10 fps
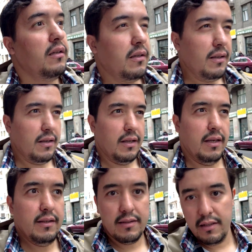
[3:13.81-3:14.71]
in
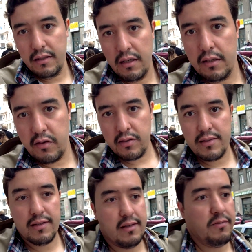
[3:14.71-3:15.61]

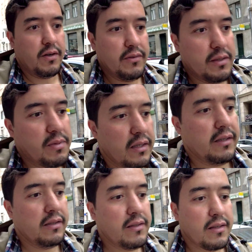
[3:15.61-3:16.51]
1865, something
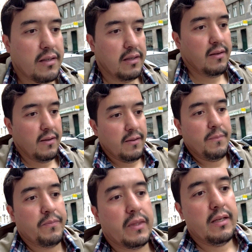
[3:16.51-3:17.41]
like this,
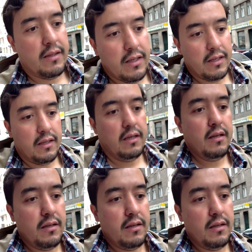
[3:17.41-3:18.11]
they